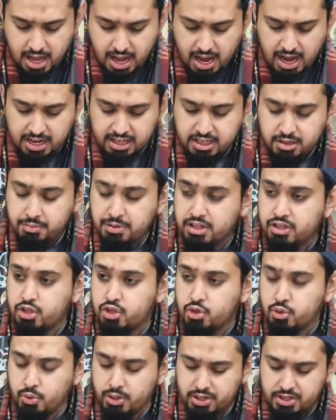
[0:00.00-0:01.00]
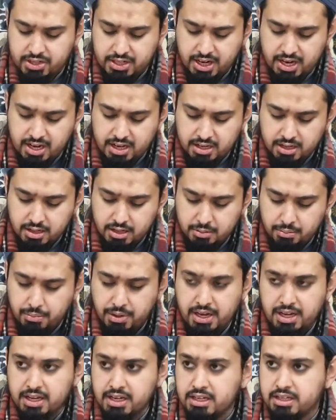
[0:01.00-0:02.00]
I'll commit suicide
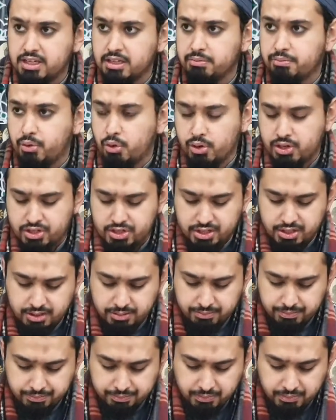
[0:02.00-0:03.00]
by eating poison.